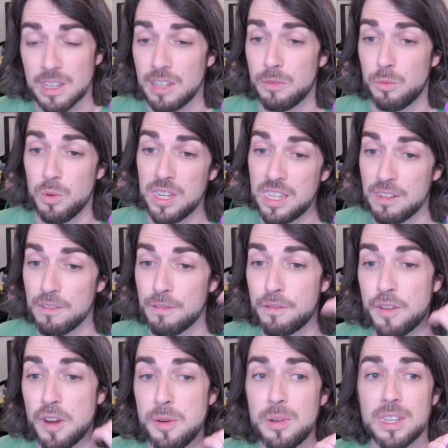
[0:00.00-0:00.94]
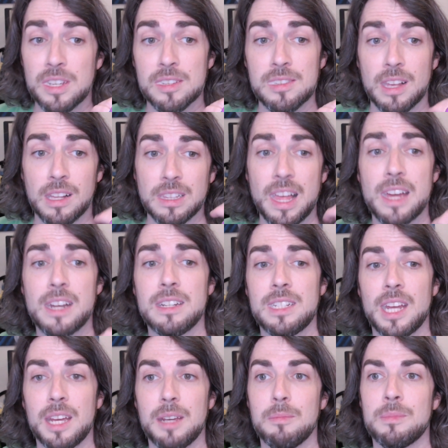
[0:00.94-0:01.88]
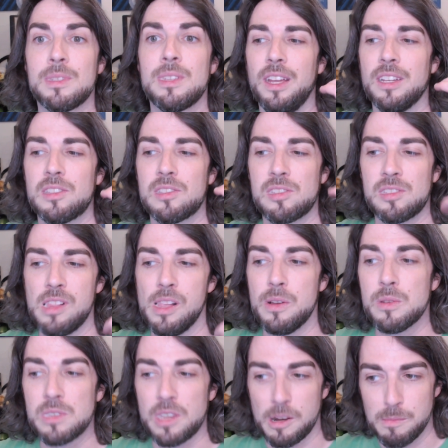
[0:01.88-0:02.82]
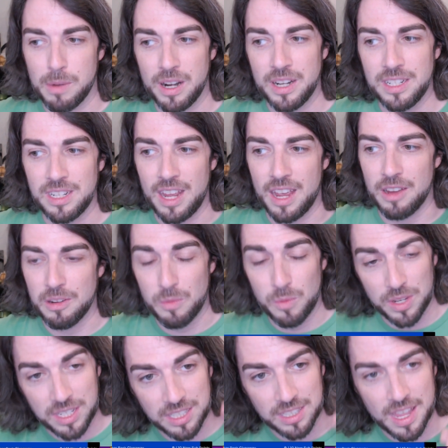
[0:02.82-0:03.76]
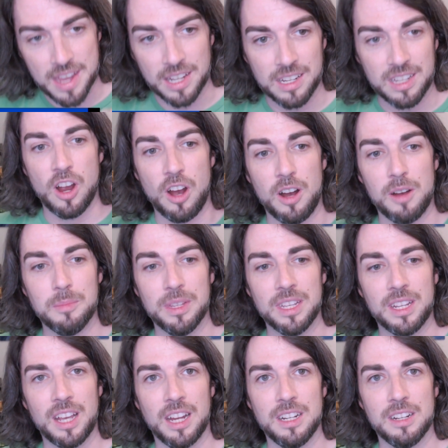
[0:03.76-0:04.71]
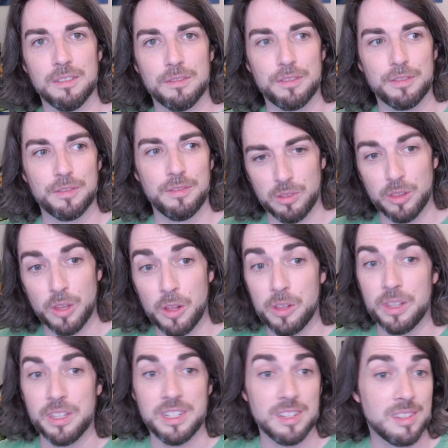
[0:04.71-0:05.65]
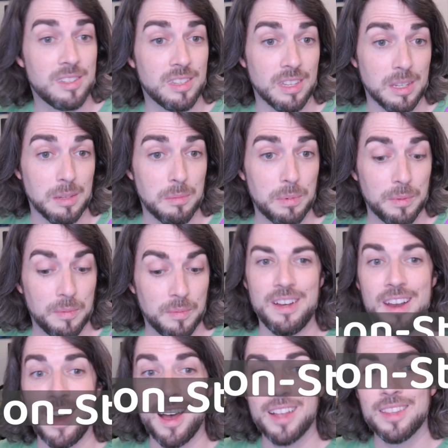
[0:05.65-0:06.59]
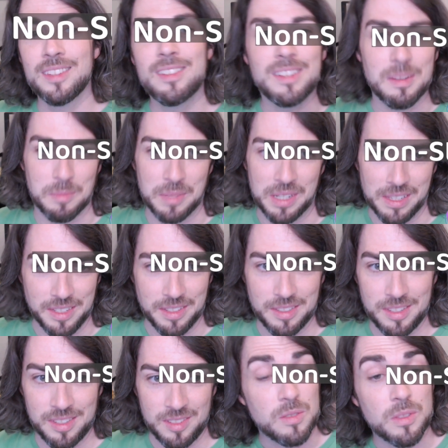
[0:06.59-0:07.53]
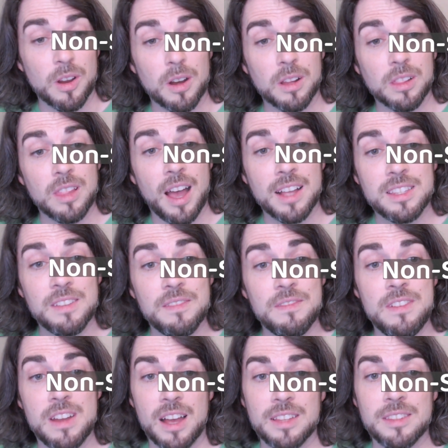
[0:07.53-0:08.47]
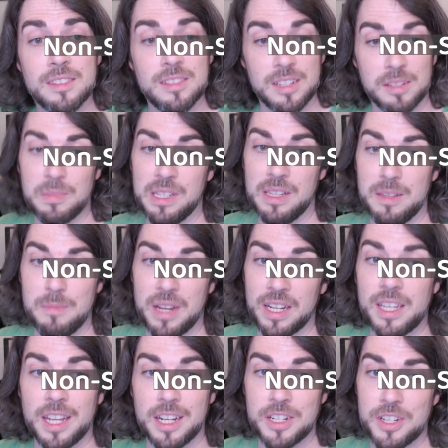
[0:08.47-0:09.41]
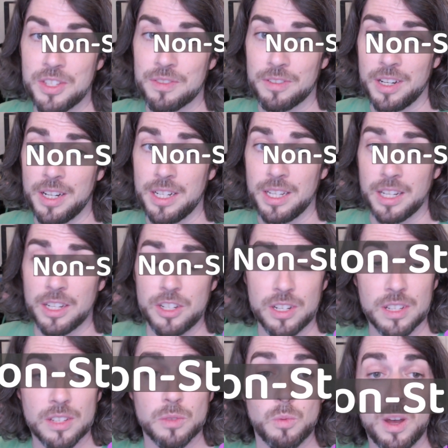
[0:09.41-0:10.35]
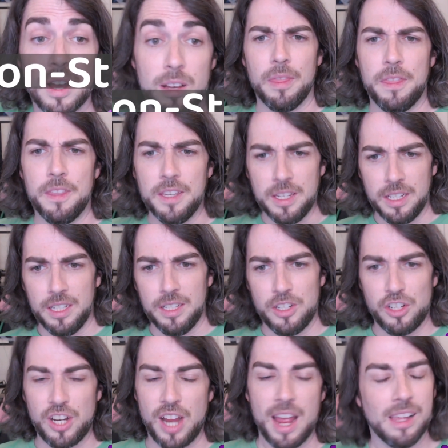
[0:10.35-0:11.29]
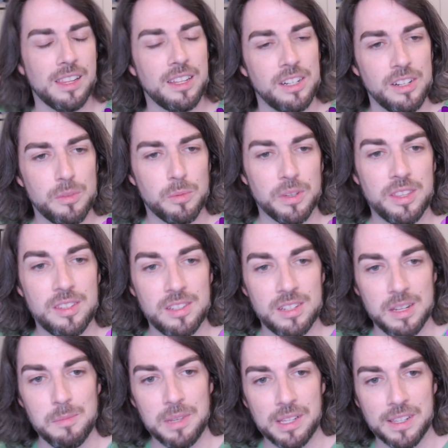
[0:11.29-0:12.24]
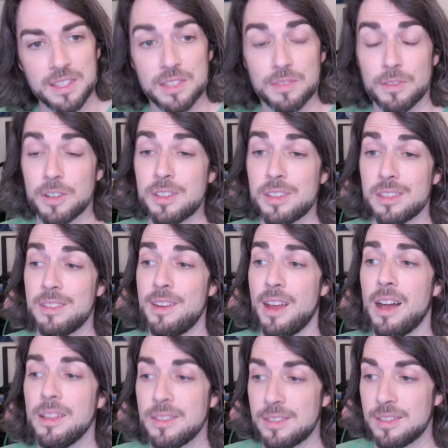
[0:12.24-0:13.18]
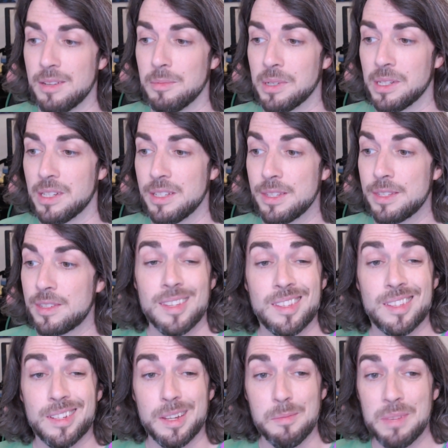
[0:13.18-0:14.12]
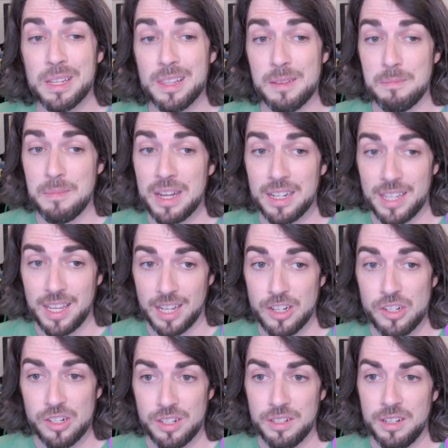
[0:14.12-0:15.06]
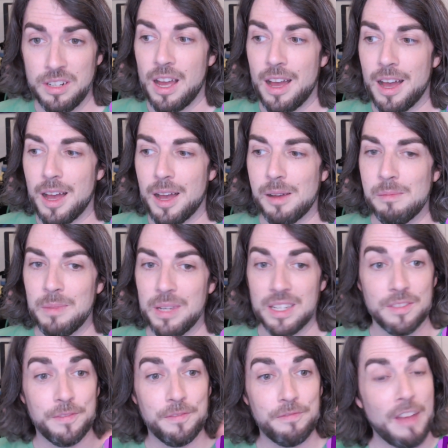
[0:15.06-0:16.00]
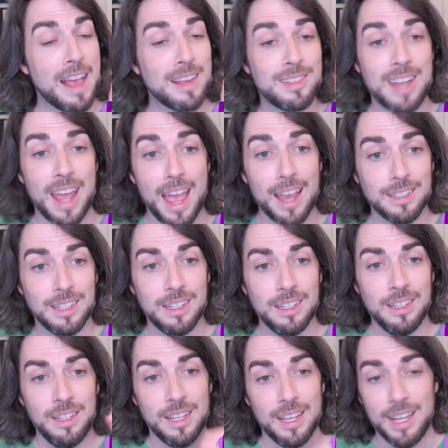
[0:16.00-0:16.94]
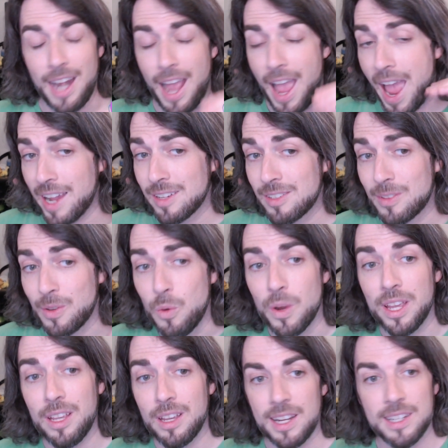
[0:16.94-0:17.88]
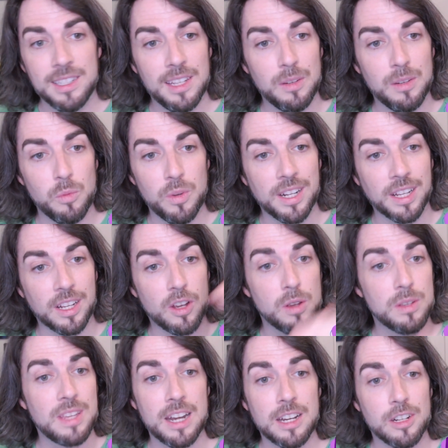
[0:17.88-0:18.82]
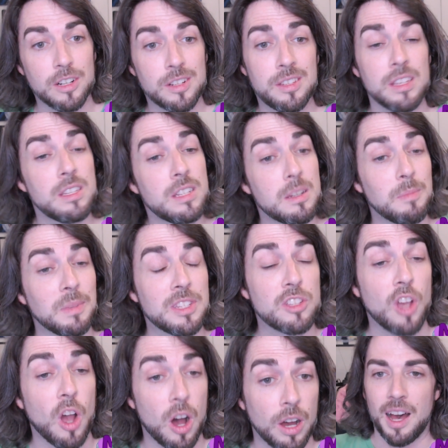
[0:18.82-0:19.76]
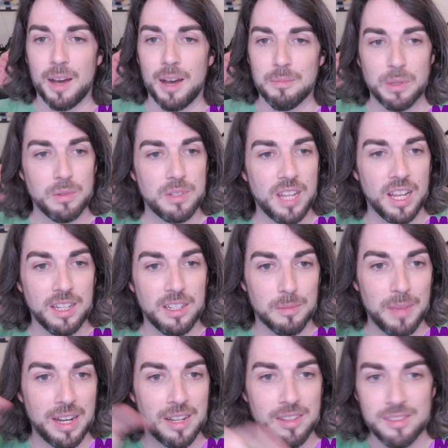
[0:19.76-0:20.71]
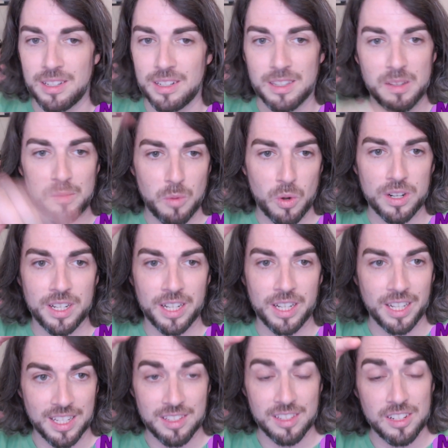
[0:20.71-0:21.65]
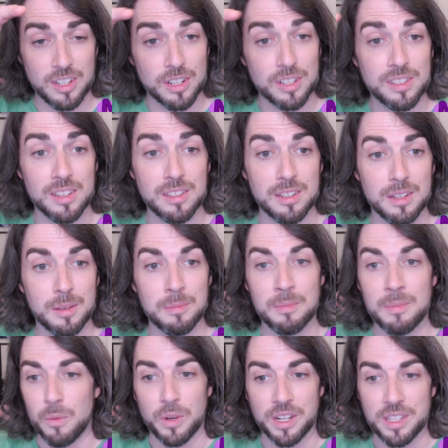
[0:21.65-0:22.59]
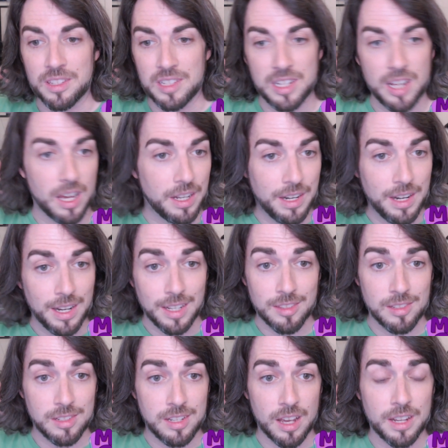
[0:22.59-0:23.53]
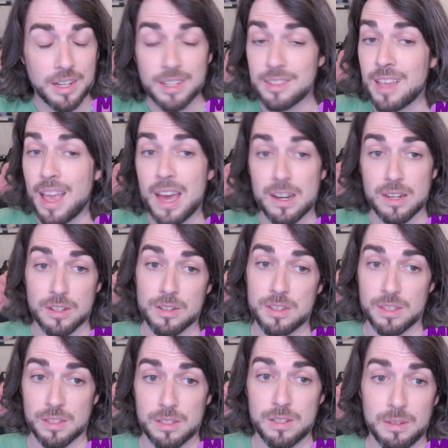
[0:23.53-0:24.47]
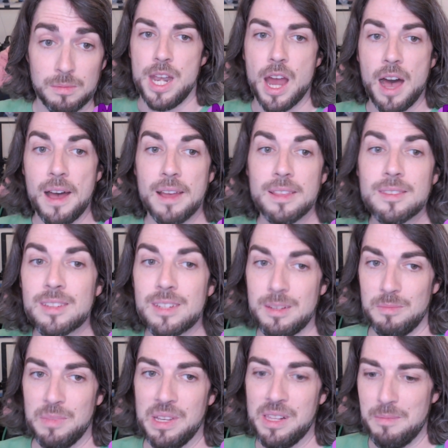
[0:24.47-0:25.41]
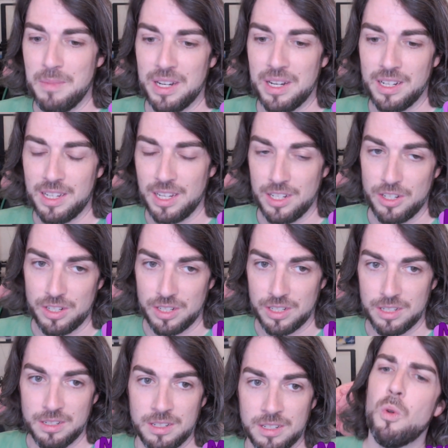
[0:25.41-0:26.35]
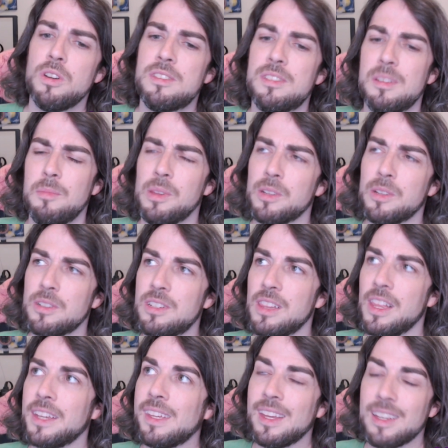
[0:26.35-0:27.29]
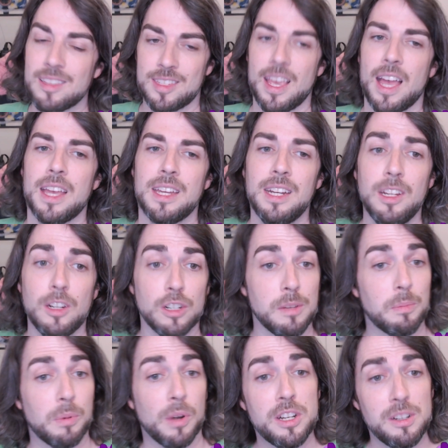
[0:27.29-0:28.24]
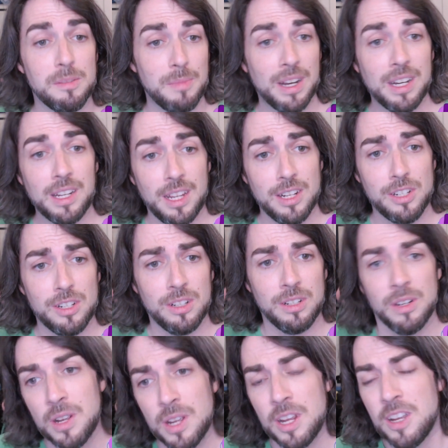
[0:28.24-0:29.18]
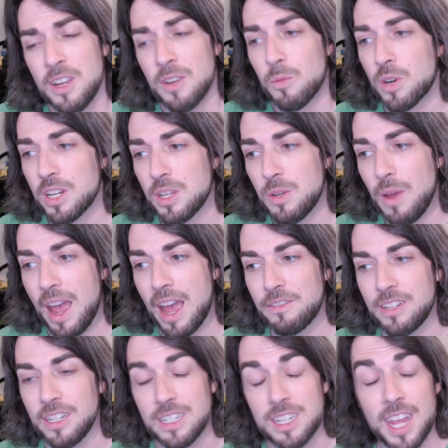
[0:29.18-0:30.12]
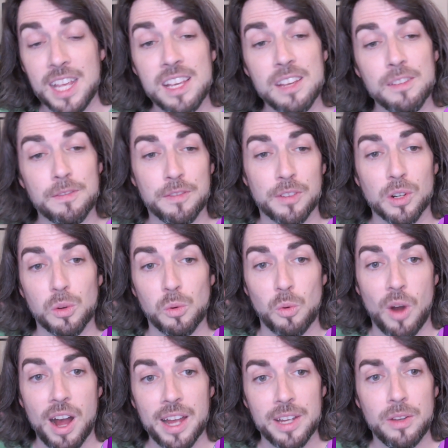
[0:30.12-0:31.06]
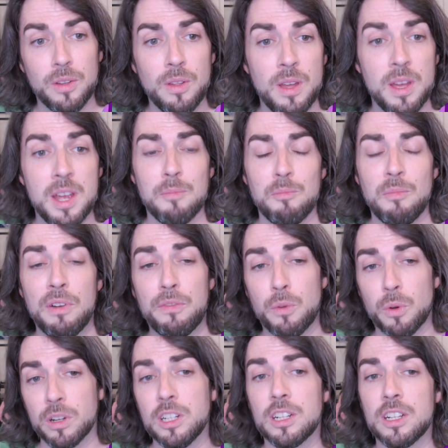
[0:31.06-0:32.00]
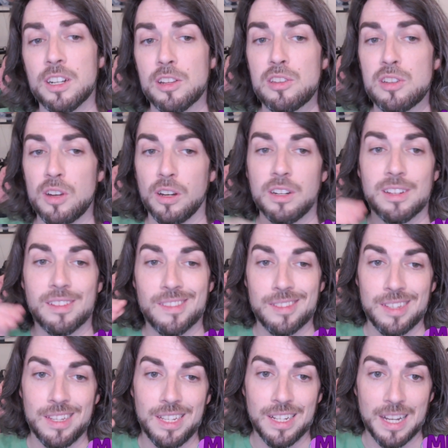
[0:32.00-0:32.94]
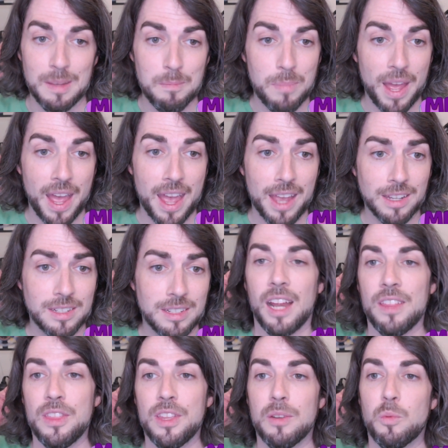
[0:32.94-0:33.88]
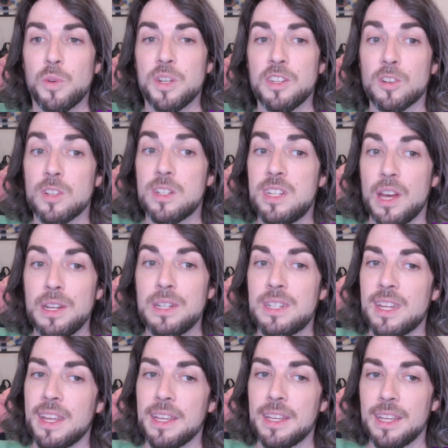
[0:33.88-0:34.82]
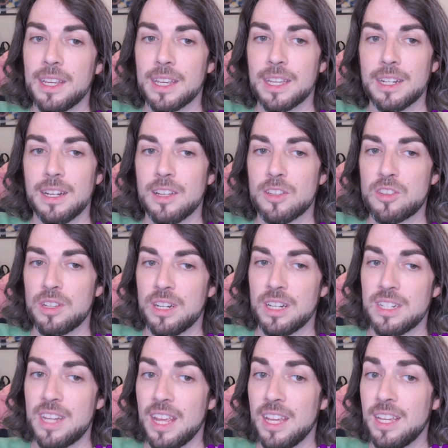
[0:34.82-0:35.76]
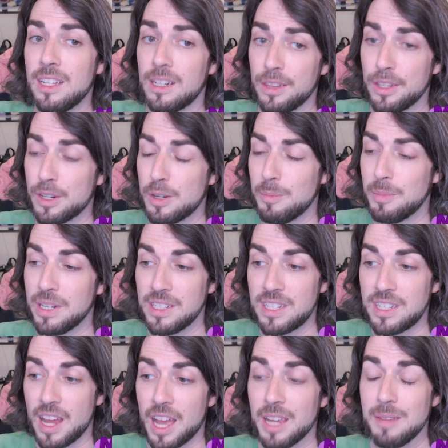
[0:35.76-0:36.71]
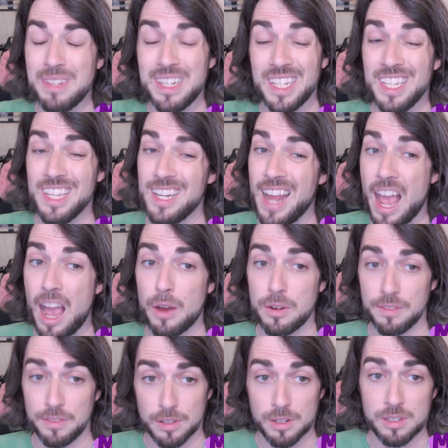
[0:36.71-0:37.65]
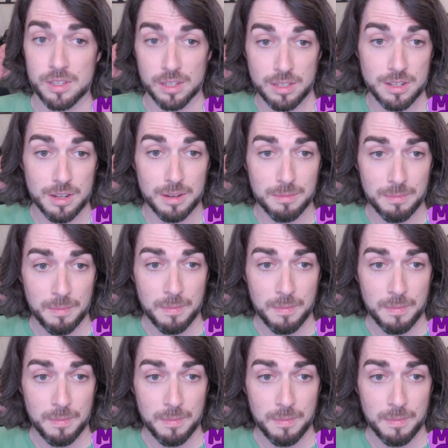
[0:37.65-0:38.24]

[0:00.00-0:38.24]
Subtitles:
If we can focus, a lot of times it slows our brain down and we can calmly kind of lull into sleep. Non-stimulants. So there are lots of non-stimulant medications for ADHD as well. The challenge with stimulants versus non-stimulants, stimulant medication is fast acting, it acts quick, and then when it goes out of your system, it's gone. You take your medicine in the morning, it's in your system. When it's done, it's out of your system. Non-stimulant medication, more similar to like anxiety or depression medication, where you have to take it for a while before you're going to start to see an impact. And then when you're done taking it, it's going to take it a little bit of time to get out of your system.